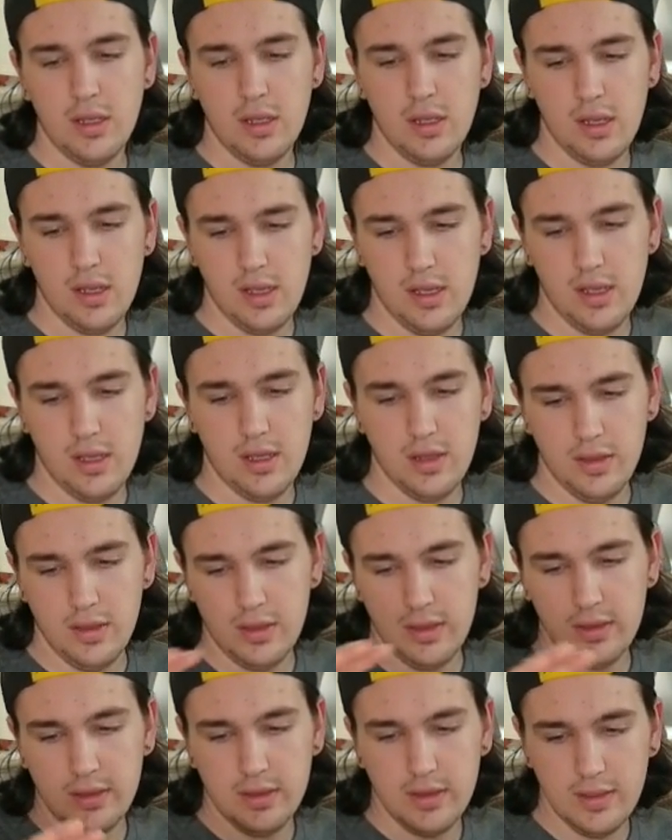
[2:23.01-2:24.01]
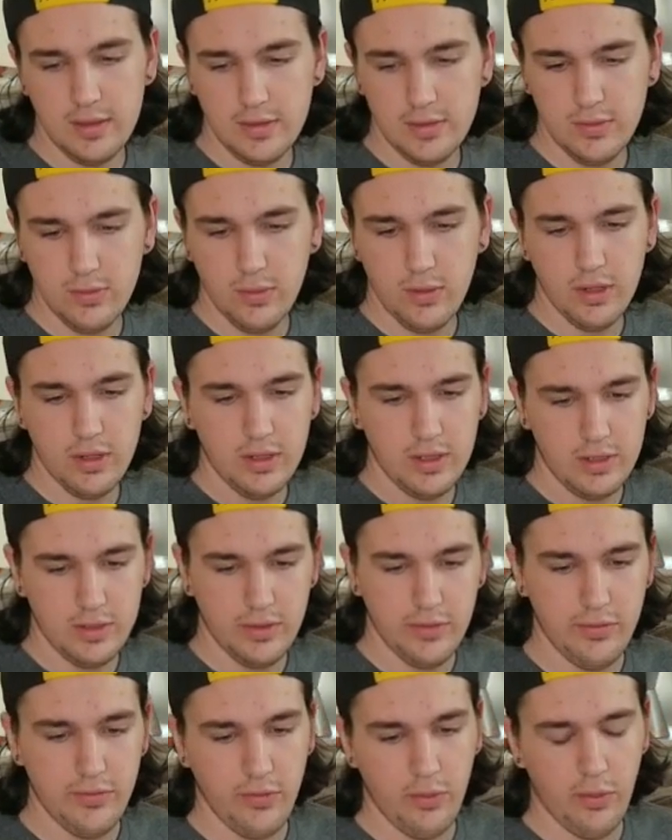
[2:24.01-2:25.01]
and this one is
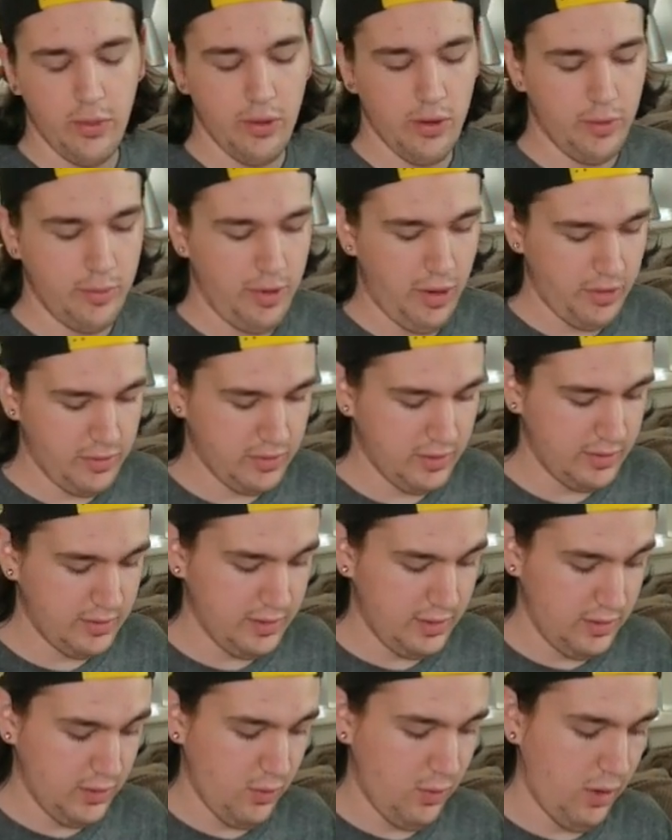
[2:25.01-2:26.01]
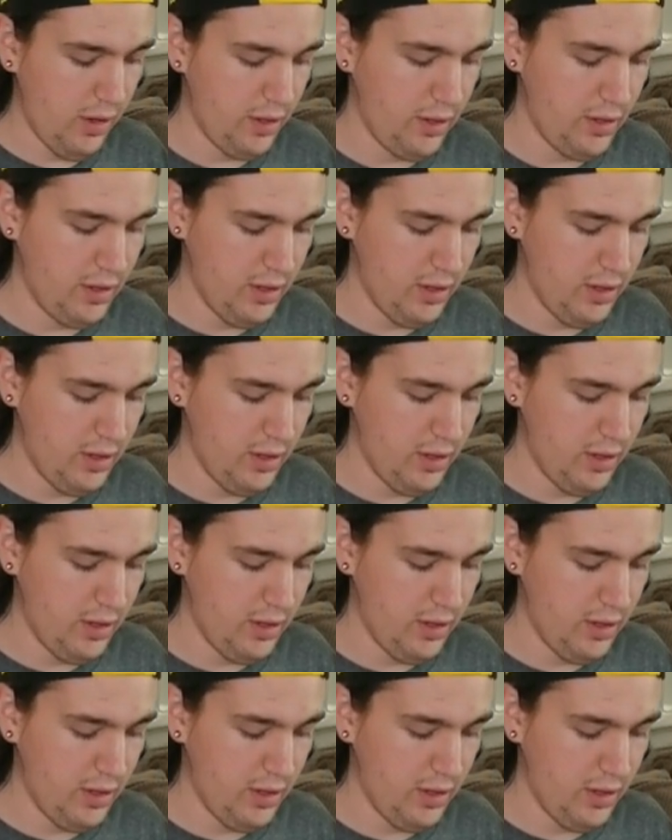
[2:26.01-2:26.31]
for parasites in the water.